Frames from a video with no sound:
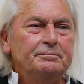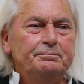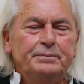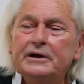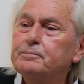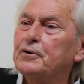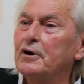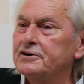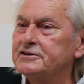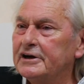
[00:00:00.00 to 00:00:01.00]
big
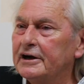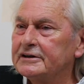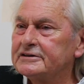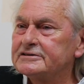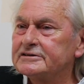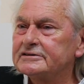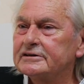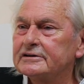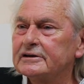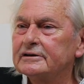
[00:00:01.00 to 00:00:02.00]
projects
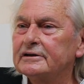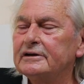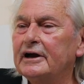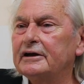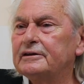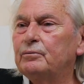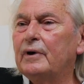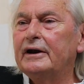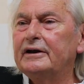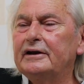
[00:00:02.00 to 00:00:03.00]
like the
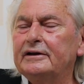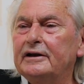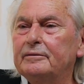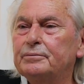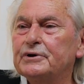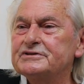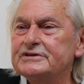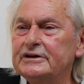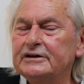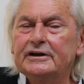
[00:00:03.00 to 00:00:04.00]
one in
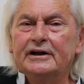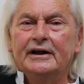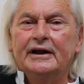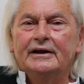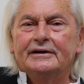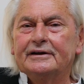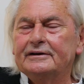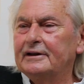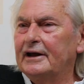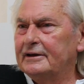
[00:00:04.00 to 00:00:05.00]
Brazil,
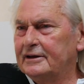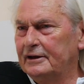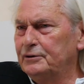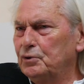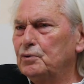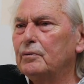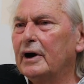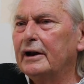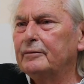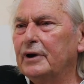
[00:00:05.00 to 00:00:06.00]
like a new
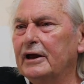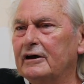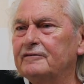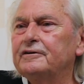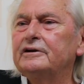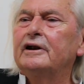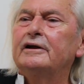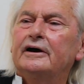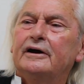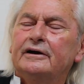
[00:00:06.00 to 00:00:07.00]
one we have
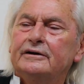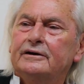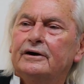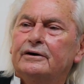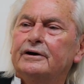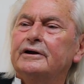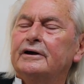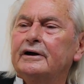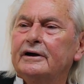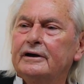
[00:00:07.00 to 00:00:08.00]
in
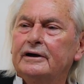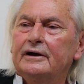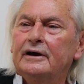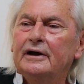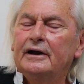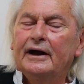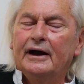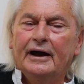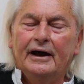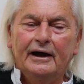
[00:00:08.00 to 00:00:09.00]
Georgia,
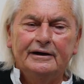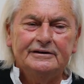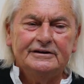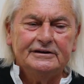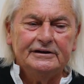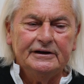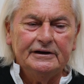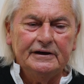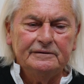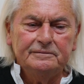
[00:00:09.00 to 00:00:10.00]
and
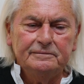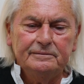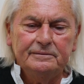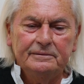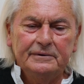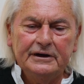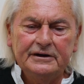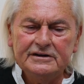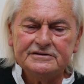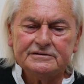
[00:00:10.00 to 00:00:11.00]
it
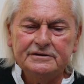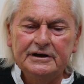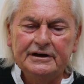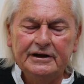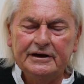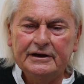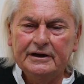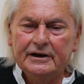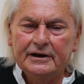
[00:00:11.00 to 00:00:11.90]
is really,